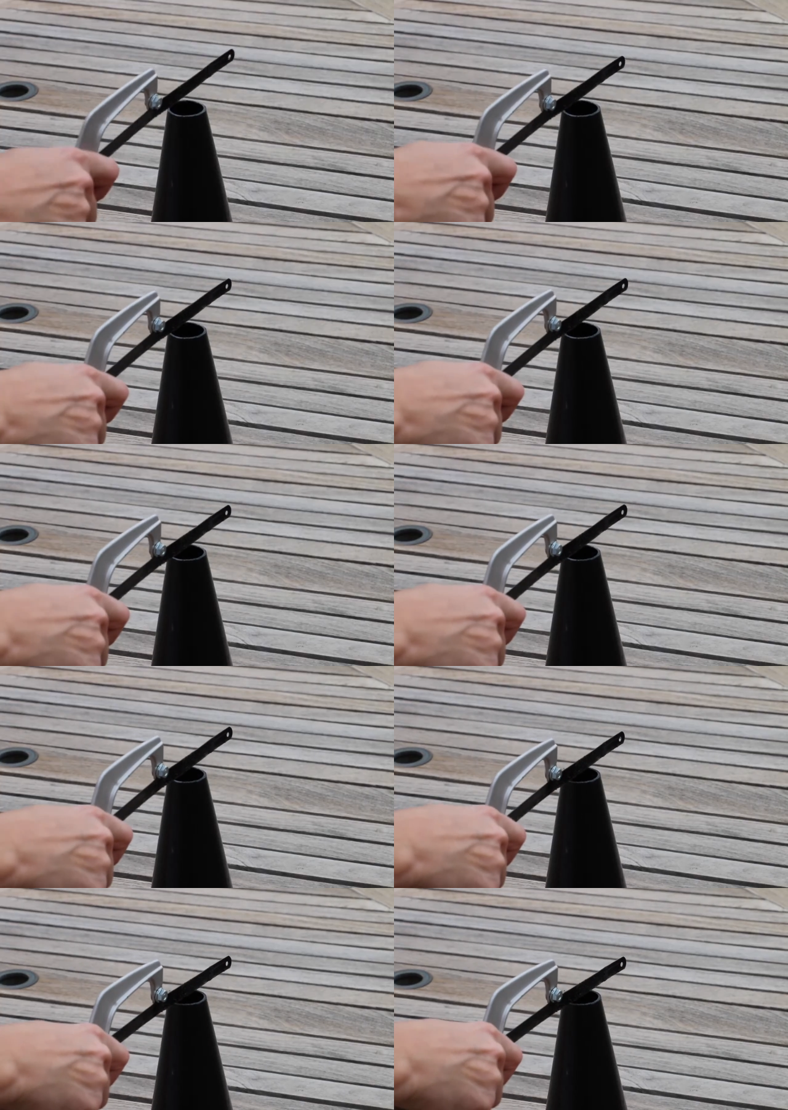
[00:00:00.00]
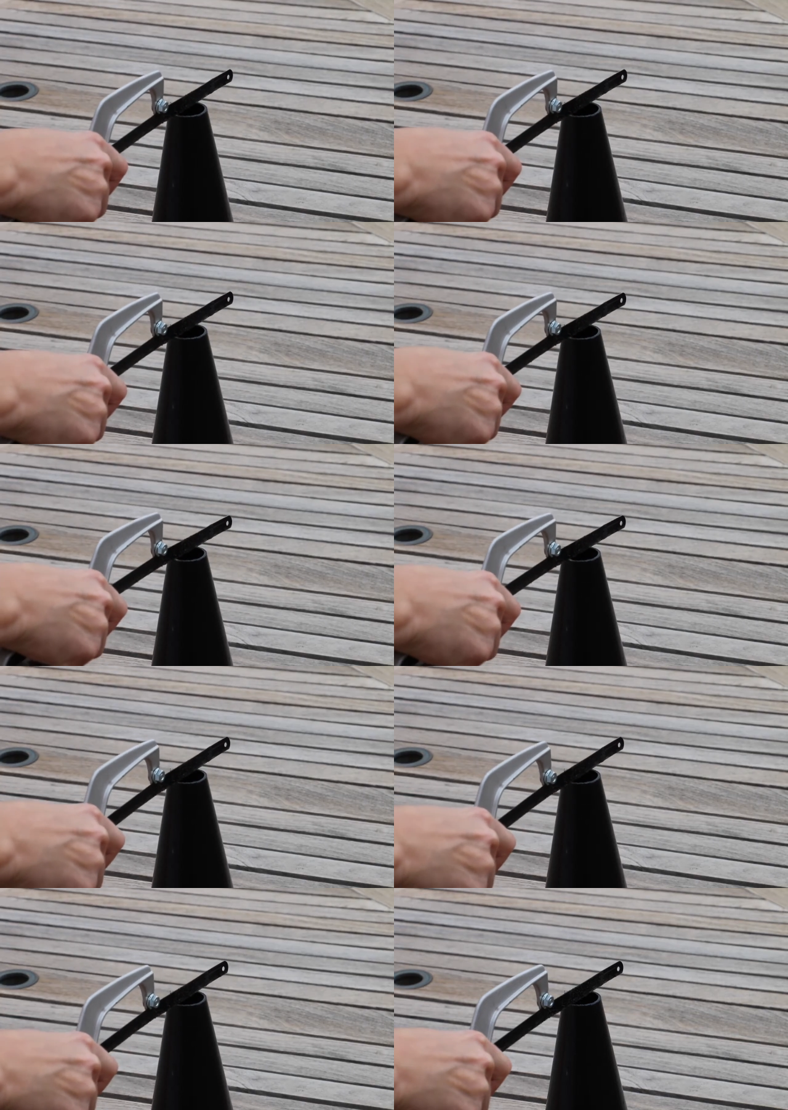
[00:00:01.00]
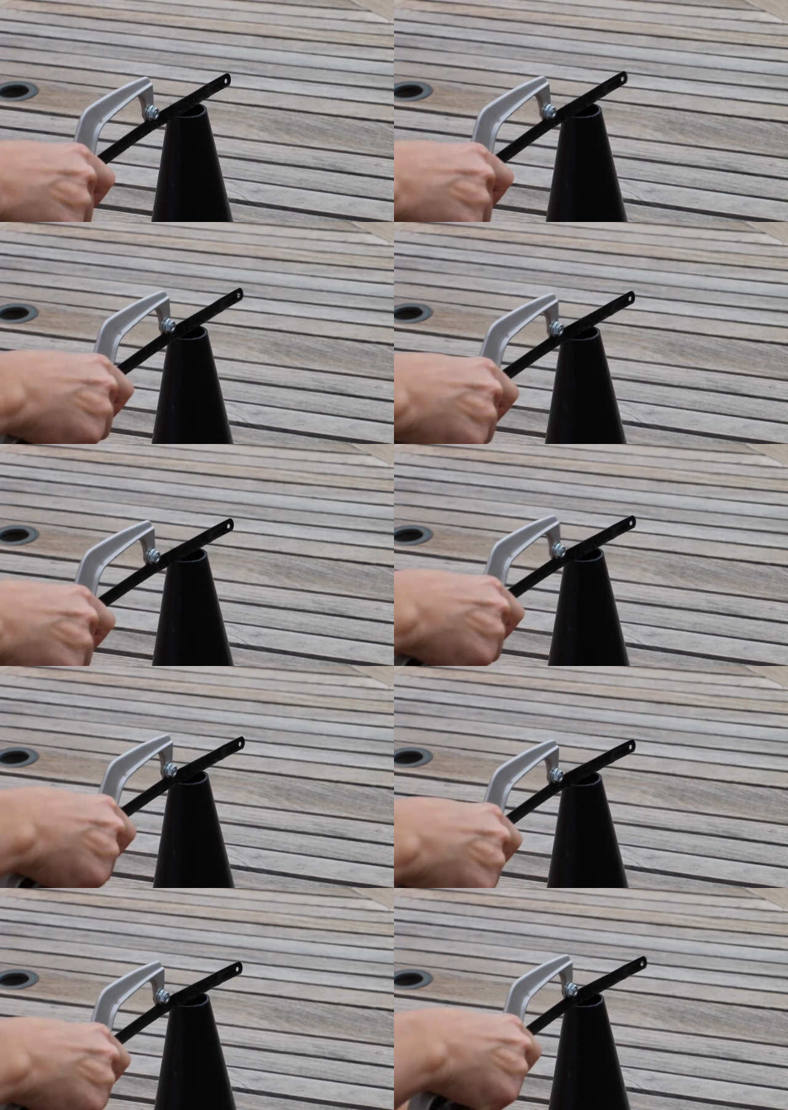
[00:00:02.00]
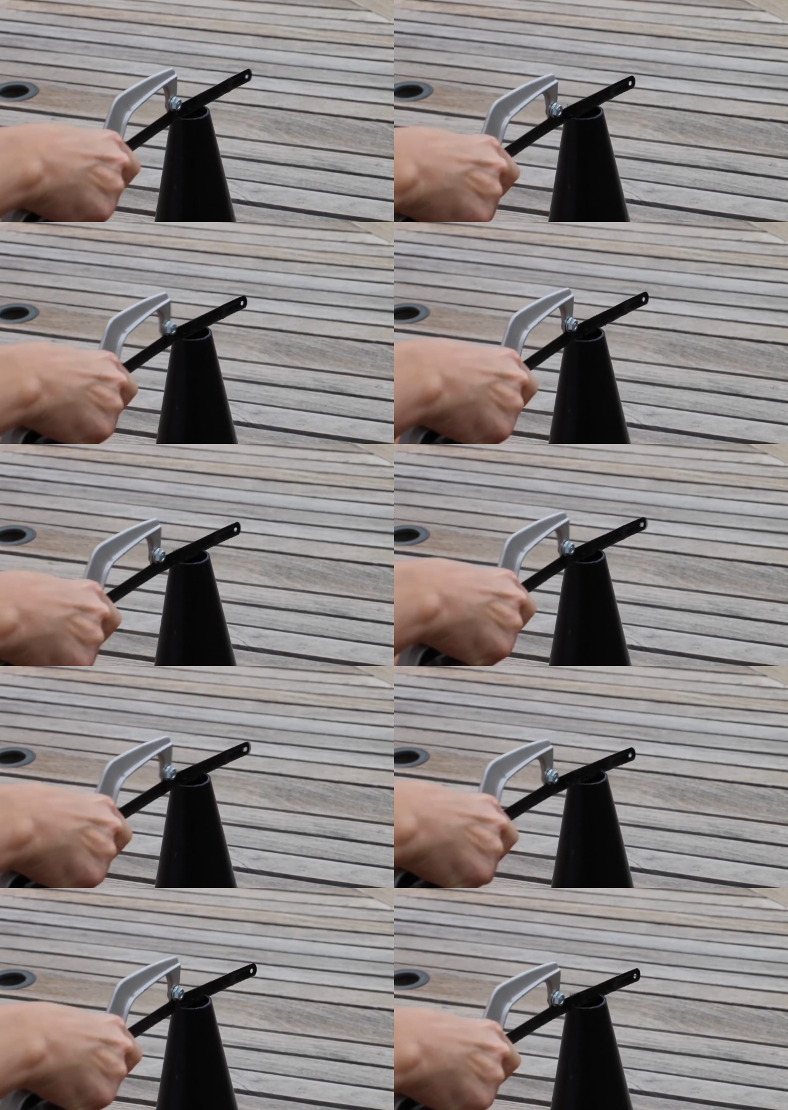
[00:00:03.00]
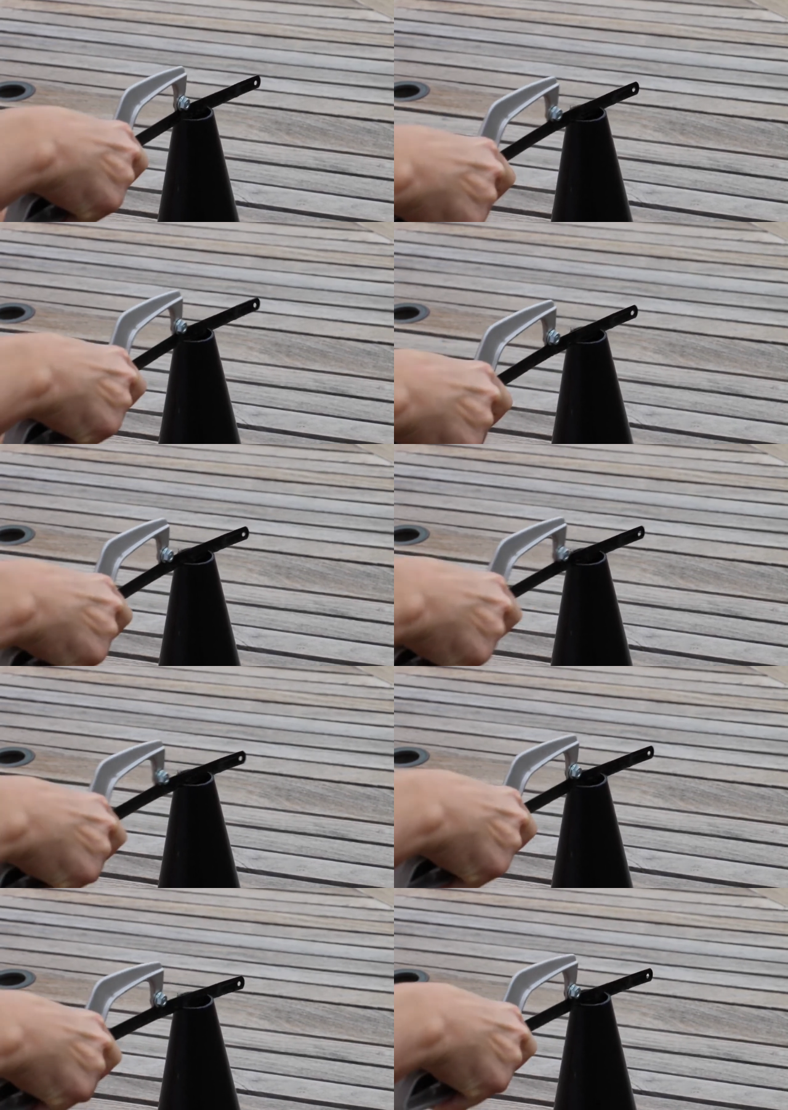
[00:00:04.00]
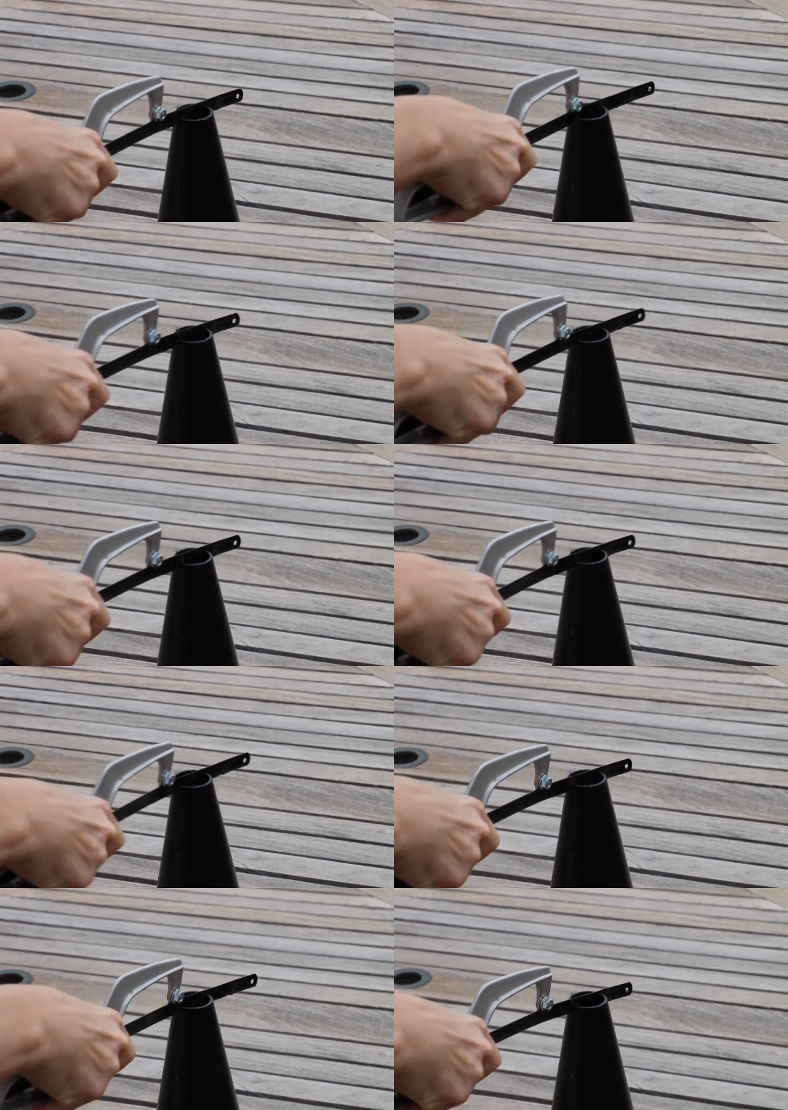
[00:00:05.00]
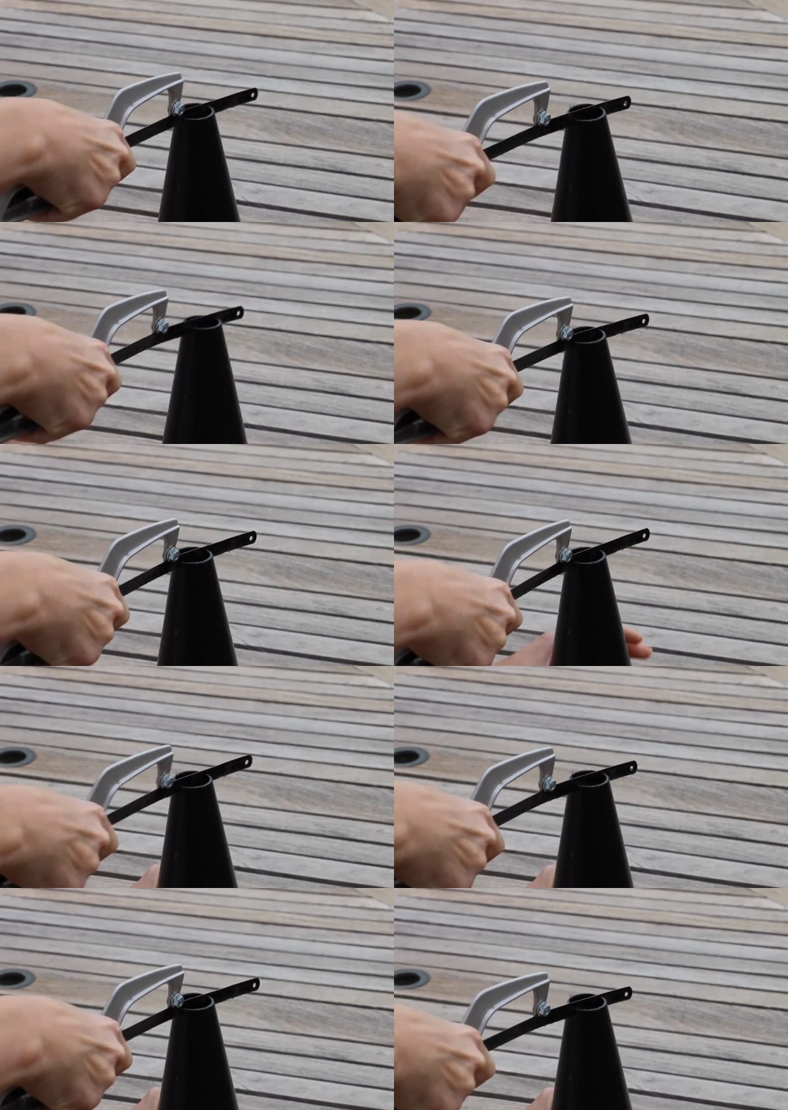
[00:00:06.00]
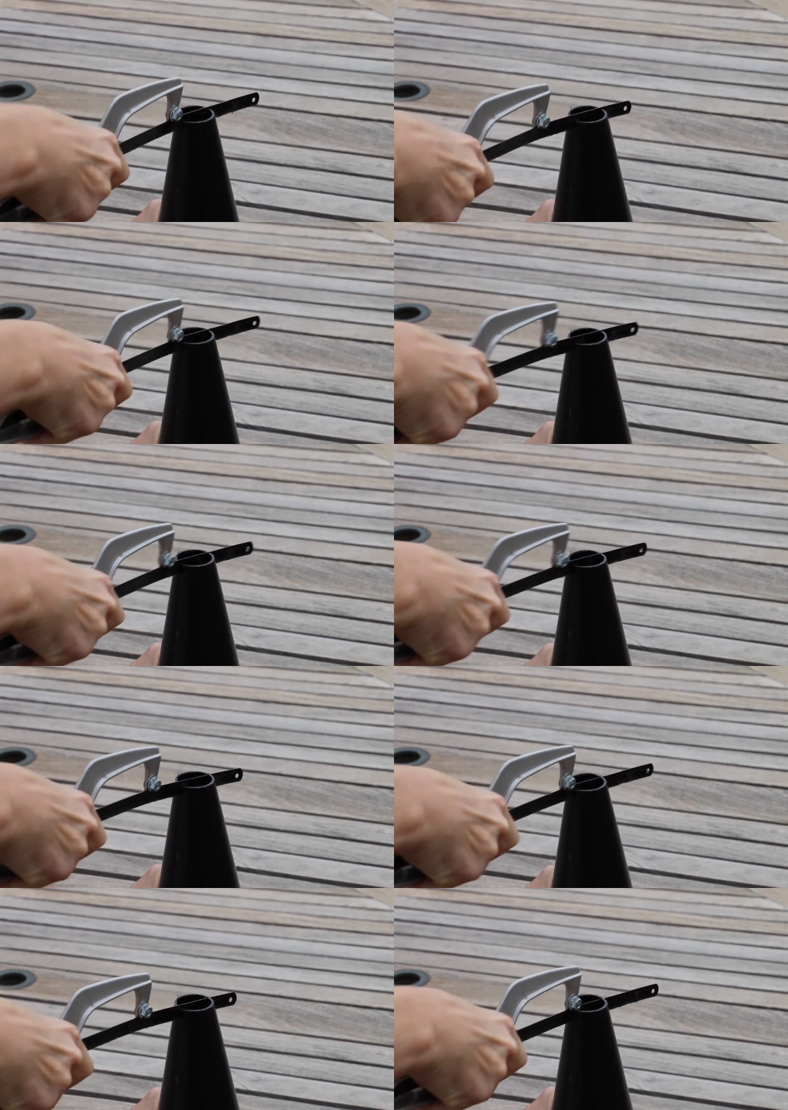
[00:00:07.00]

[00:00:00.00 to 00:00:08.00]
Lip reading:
(no speaker visible)